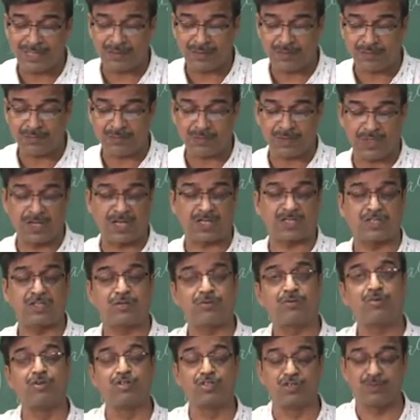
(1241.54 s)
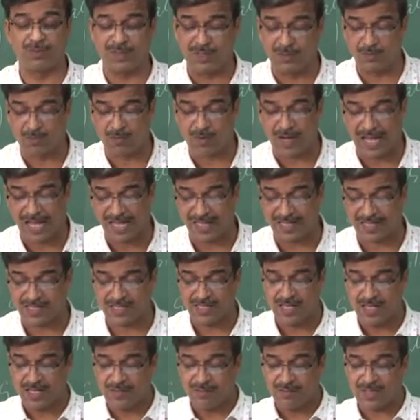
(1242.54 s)
product you are going to be utilized,
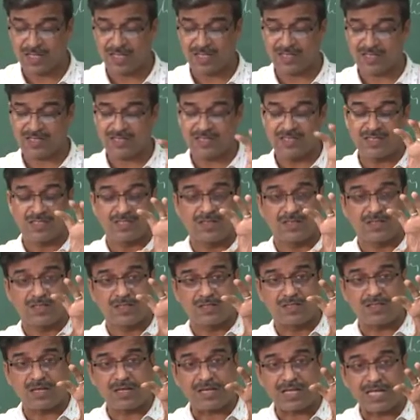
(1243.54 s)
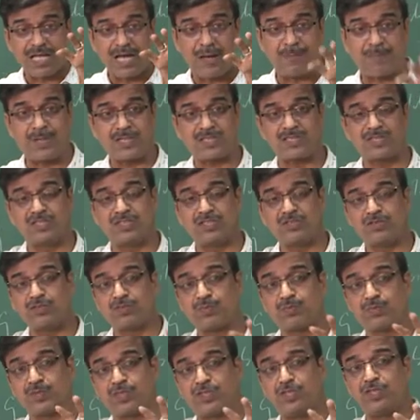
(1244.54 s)
because the capacity to
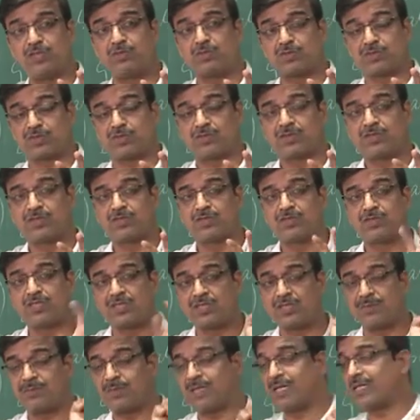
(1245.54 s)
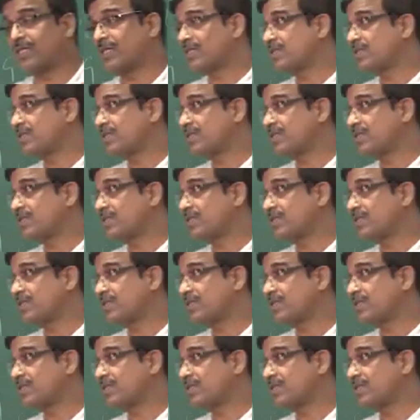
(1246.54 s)
produce it depends, that the